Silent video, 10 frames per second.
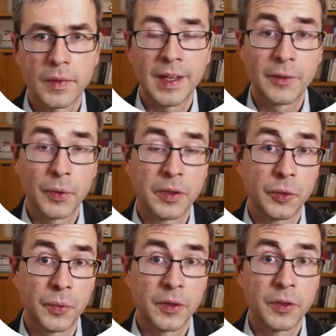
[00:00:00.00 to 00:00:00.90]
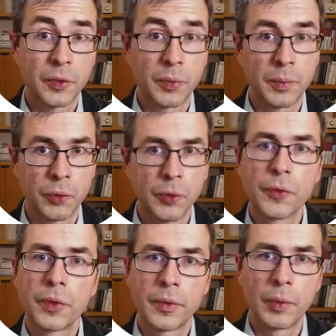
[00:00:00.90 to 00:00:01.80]
and what you want to
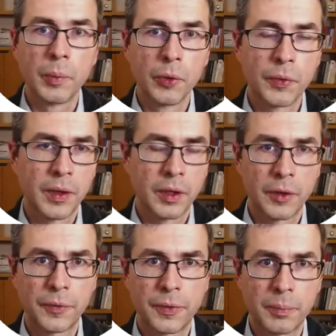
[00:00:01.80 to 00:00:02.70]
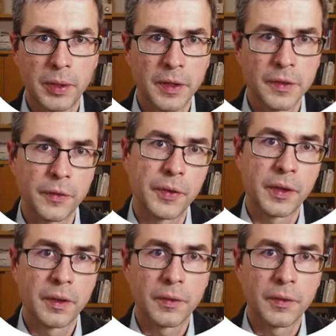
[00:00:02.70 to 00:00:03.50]
remove. Removal of parts of a